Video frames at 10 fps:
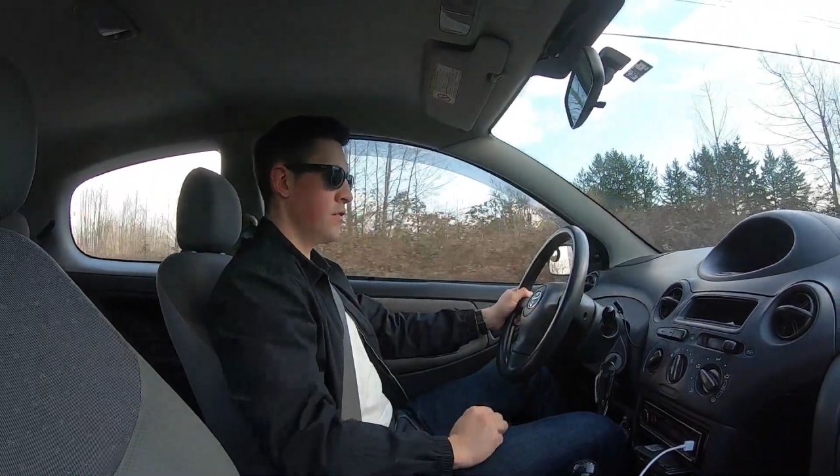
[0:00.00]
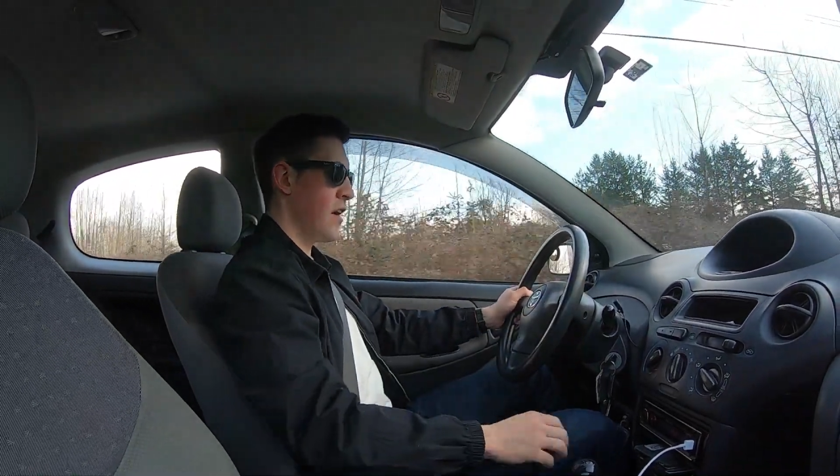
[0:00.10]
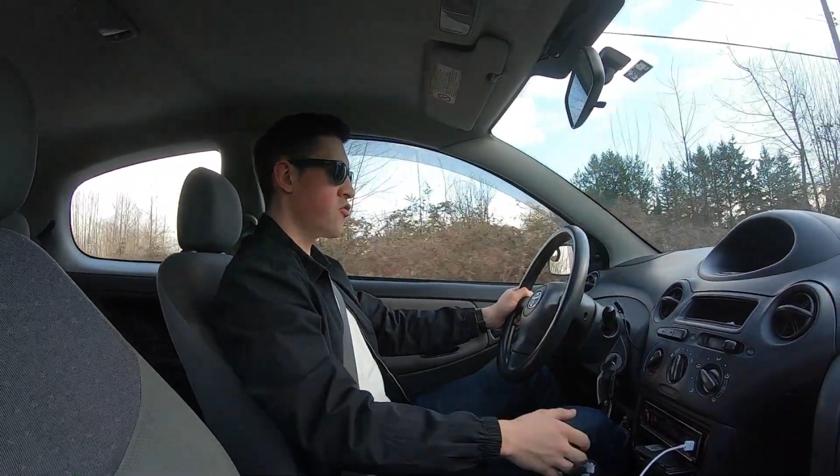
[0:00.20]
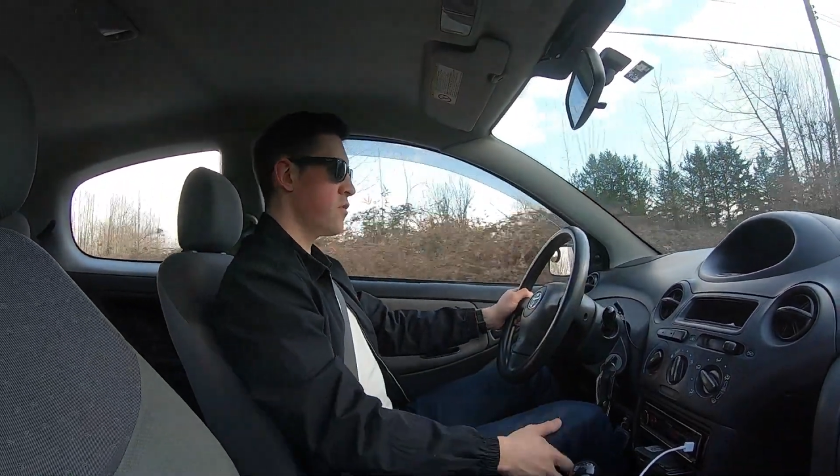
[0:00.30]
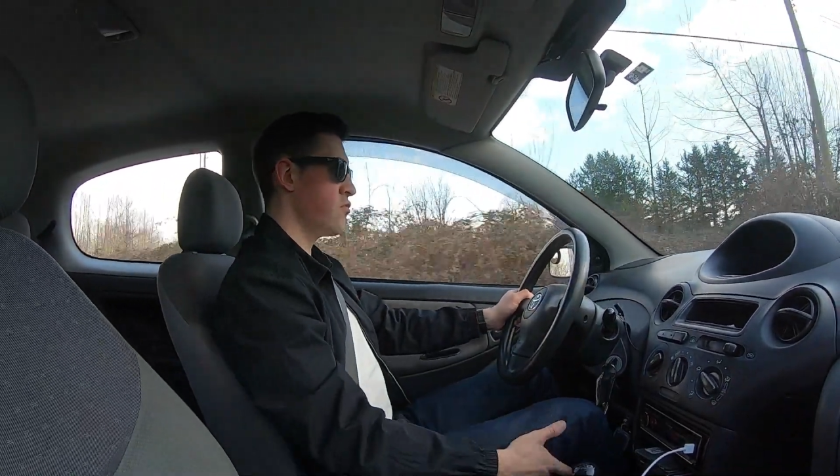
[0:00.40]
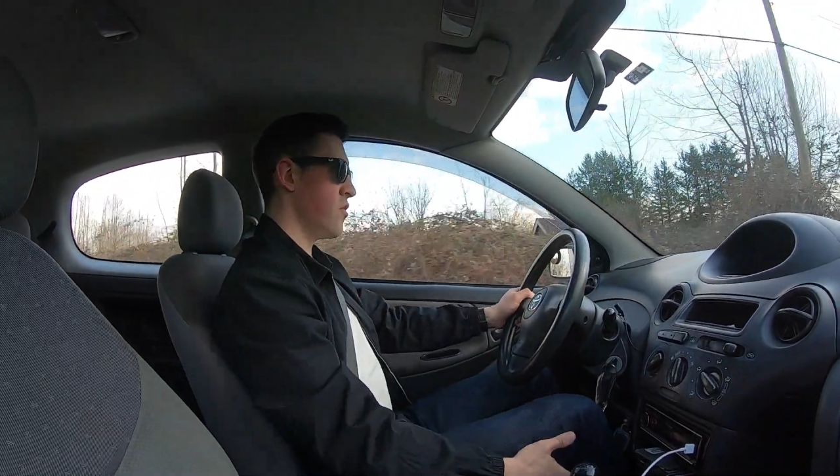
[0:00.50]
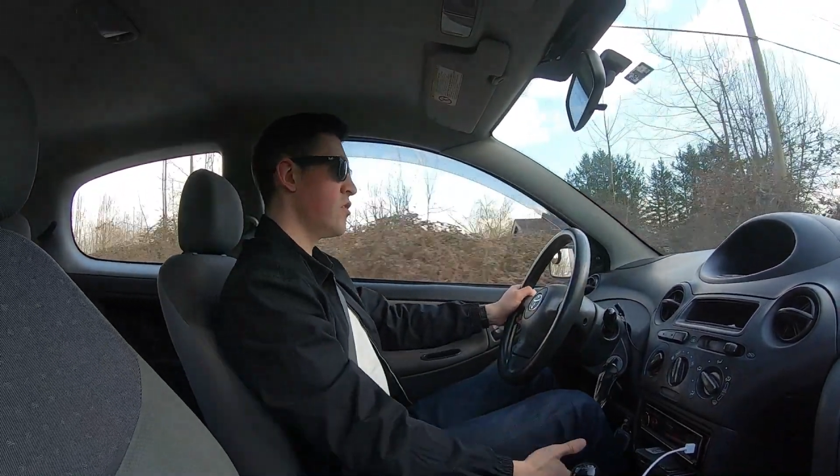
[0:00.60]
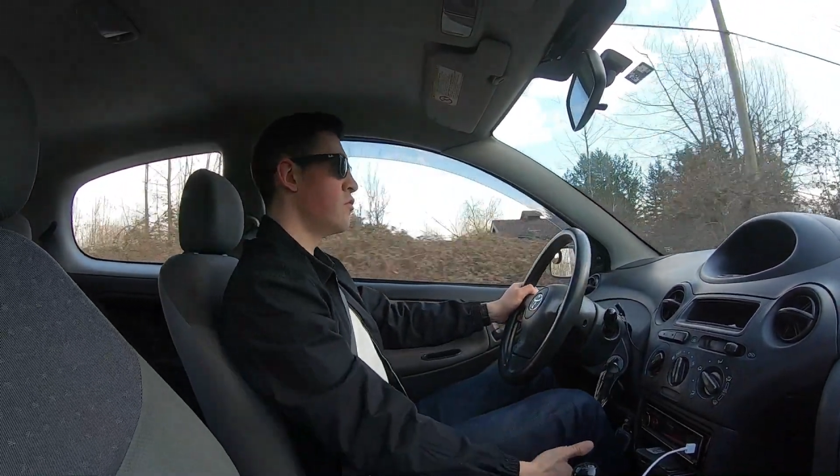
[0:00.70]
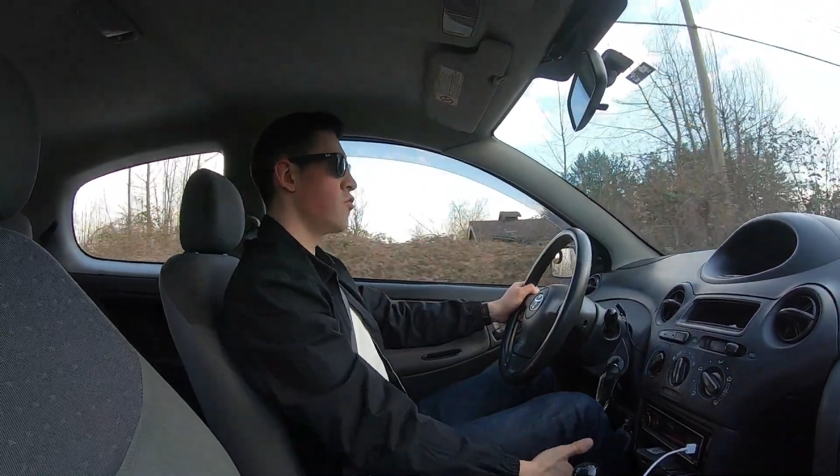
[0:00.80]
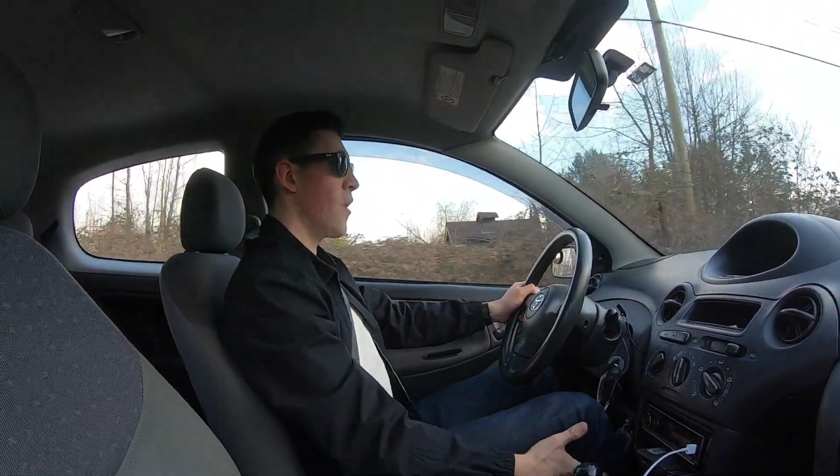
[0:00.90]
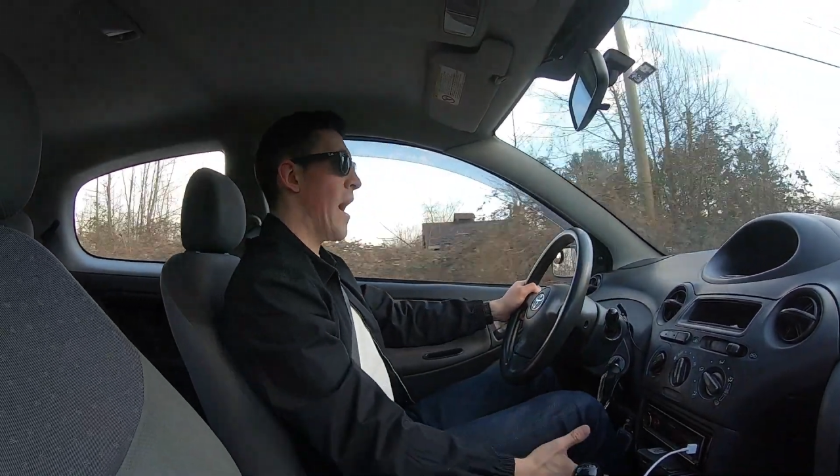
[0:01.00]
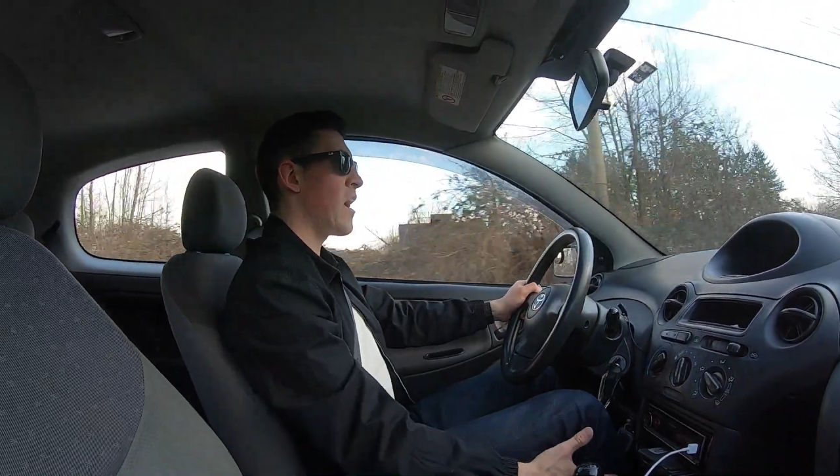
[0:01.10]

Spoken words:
If you actually try and use your